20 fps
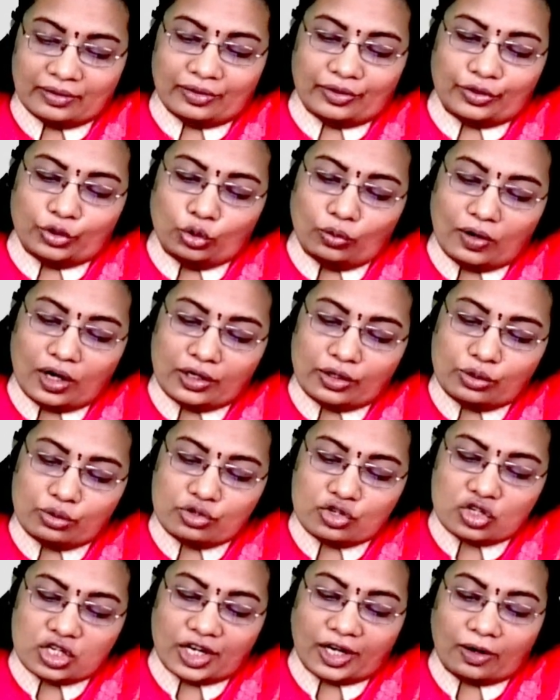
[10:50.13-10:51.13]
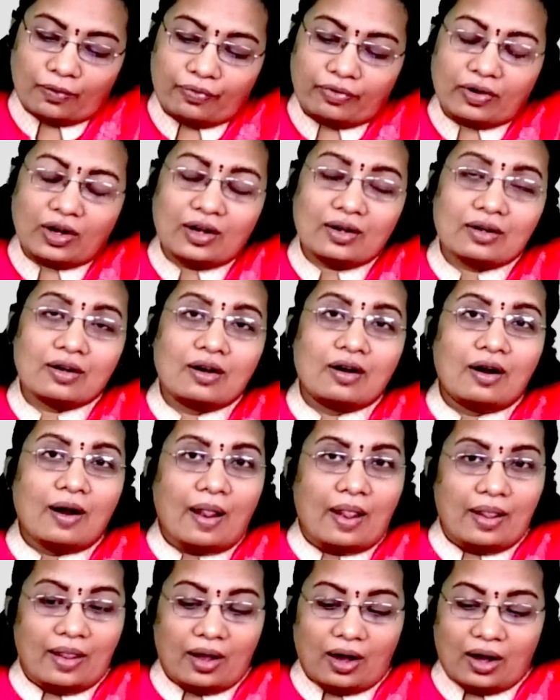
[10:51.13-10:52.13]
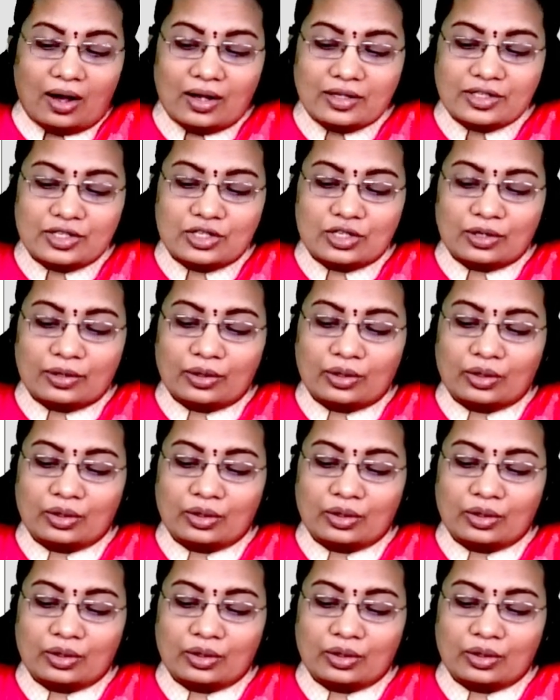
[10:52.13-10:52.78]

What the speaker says: you want to check for last